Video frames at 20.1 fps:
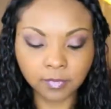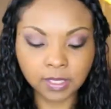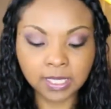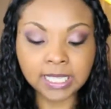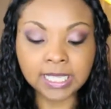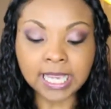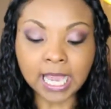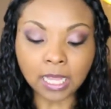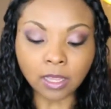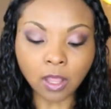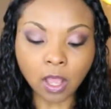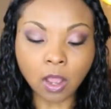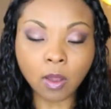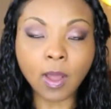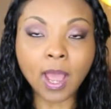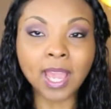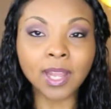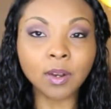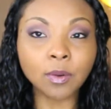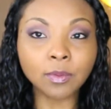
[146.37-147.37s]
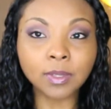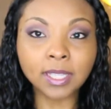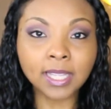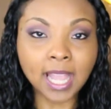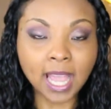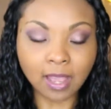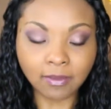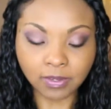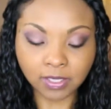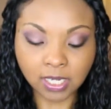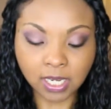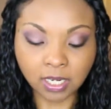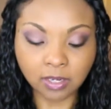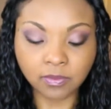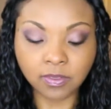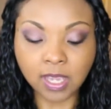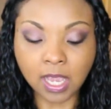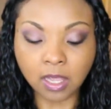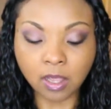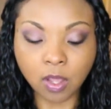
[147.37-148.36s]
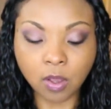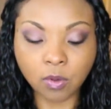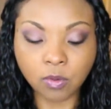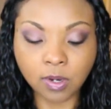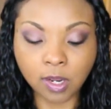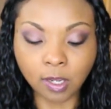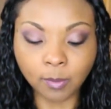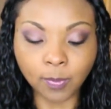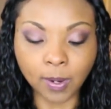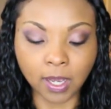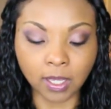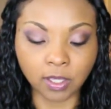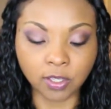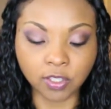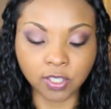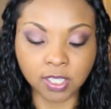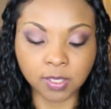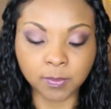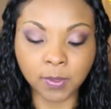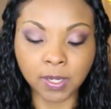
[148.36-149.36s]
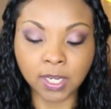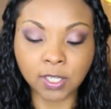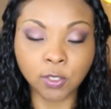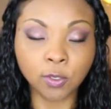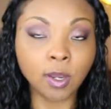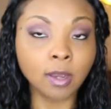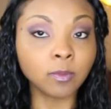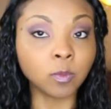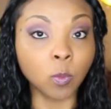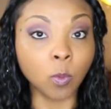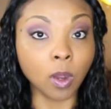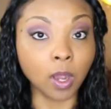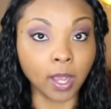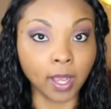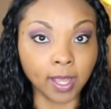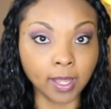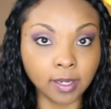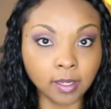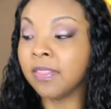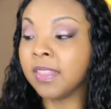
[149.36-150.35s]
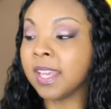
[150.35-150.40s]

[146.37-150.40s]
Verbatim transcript: Yellow, I don't really have a ton of yellow nail polishes, but I do have one.